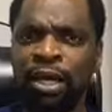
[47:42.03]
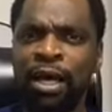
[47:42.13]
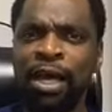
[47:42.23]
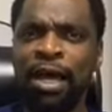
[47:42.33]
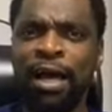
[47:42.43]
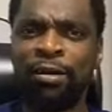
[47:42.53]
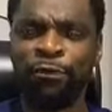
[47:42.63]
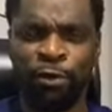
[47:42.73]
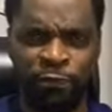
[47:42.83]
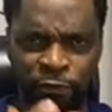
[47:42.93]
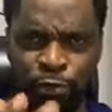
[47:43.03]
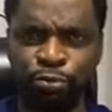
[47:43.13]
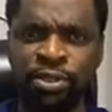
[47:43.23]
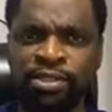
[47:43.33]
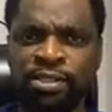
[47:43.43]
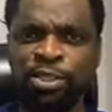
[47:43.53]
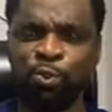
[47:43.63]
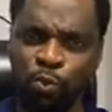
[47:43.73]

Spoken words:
for a few reasons.